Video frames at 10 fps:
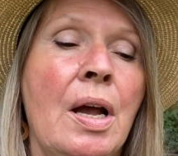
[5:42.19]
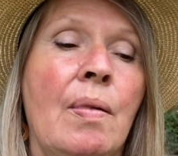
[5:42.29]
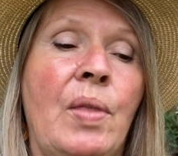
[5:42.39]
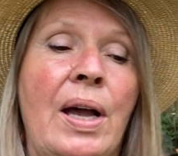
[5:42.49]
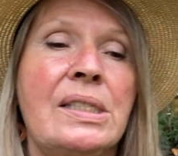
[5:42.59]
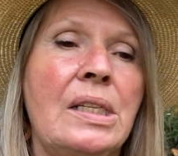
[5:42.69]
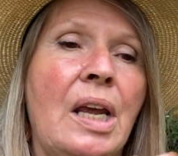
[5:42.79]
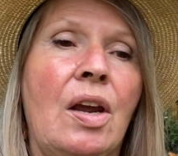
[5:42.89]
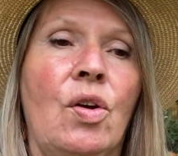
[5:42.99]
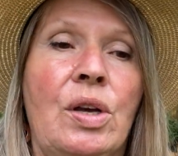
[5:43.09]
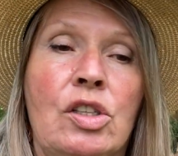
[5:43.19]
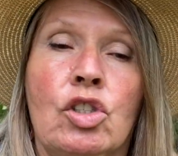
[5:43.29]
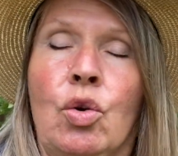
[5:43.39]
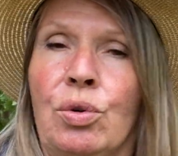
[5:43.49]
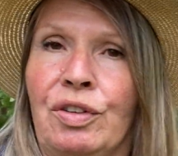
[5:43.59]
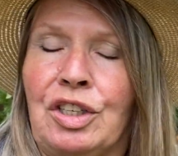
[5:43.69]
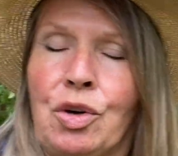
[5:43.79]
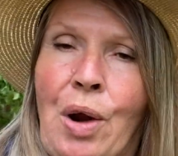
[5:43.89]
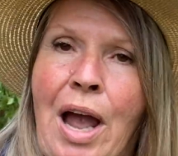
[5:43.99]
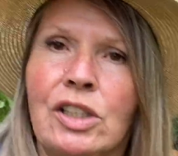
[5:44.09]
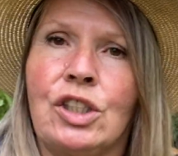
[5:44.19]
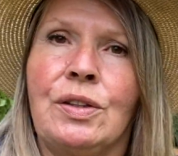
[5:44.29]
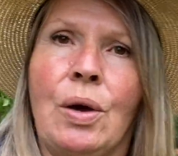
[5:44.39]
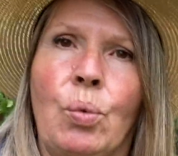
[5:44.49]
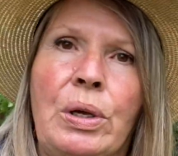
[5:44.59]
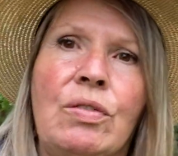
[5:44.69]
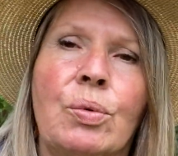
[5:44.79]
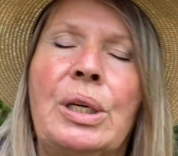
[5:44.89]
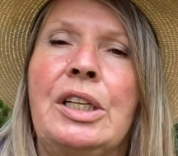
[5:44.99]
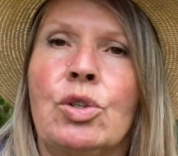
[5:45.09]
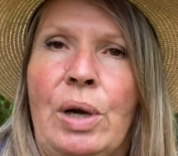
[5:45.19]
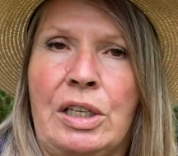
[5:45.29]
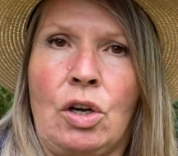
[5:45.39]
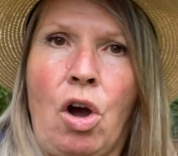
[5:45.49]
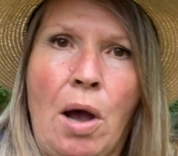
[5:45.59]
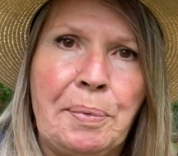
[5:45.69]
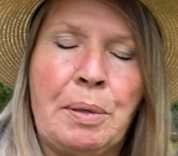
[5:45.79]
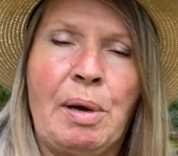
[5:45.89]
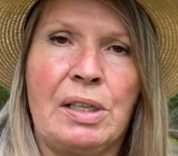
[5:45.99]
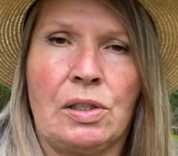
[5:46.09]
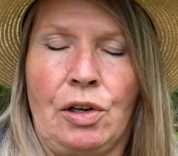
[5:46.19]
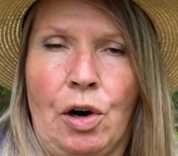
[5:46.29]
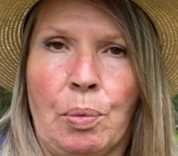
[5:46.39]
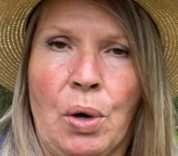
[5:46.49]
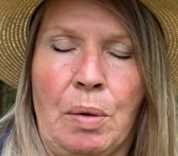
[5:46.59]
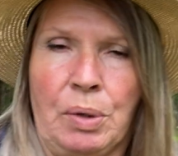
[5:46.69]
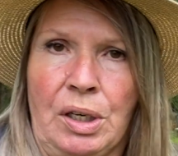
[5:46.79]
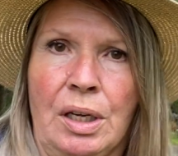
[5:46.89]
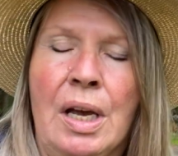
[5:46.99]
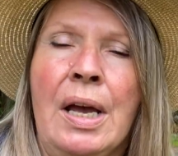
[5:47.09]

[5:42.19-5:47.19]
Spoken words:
That's an area, zone of interaction that we've really tried to optimize on our property,